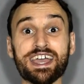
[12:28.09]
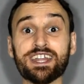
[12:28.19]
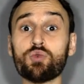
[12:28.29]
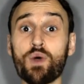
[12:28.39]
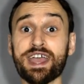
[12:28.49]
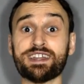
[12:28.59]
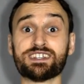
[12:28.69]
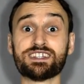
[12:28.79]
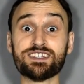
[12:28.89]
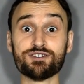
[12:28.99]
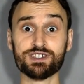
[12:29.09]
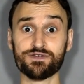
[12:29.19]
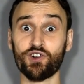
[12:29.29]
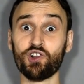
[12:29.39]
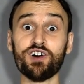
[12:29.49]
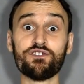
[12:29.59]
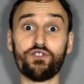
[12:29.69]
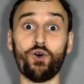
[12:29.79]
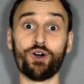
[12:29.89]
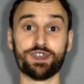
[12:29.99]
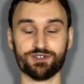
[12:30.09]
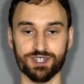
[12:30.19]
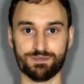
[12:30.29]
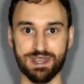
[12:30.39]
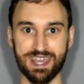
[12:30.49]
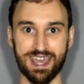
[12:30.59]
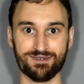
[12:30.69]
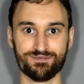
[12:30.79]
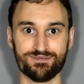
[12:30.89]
in a way that's useful for your speaking.